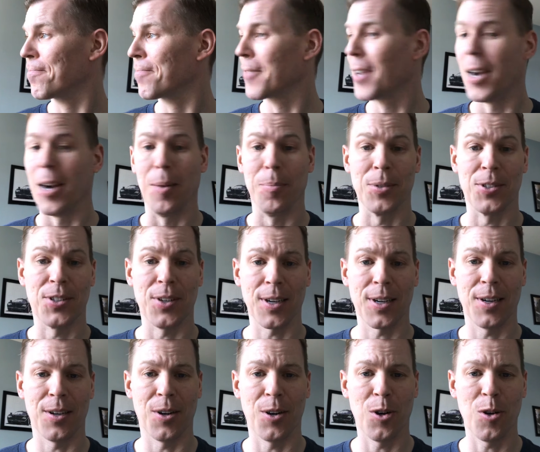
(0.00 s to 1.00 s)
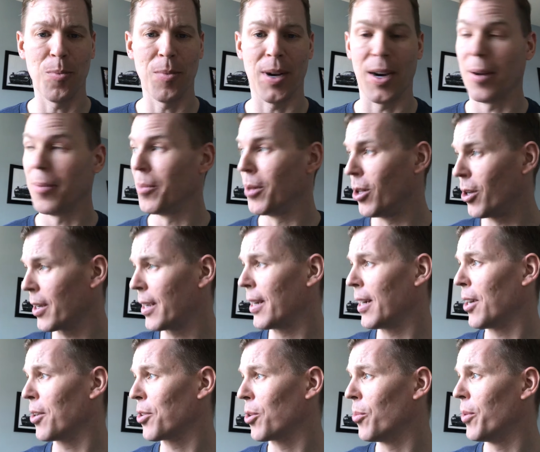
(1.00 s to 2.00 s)
I'm stuck at home and I'm looking
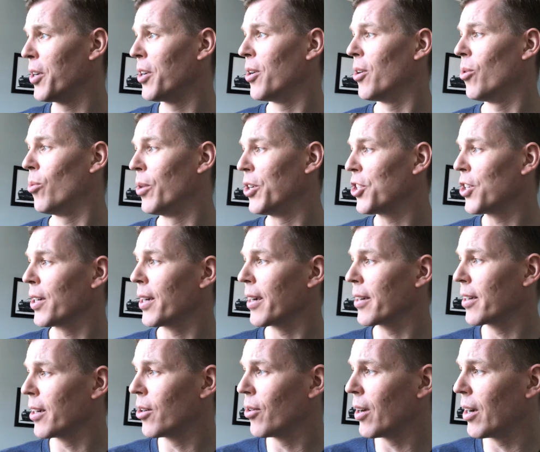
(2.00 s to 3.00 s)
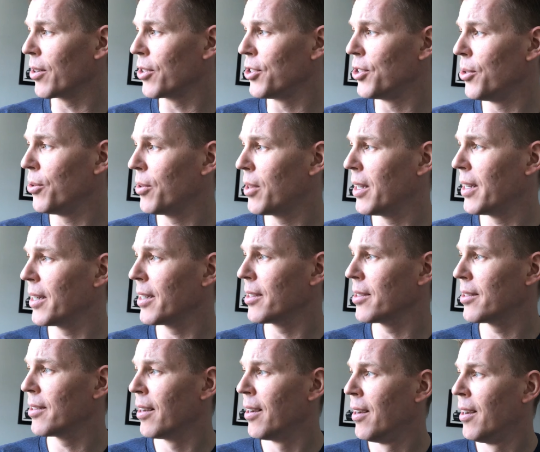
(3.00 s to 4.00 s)
out the window wishing I could go out and do
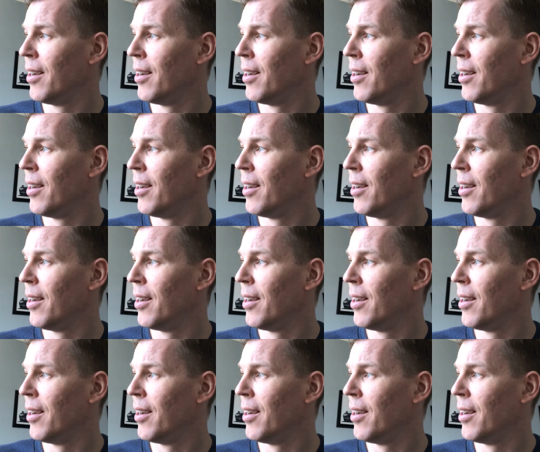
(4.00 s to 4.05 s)
things.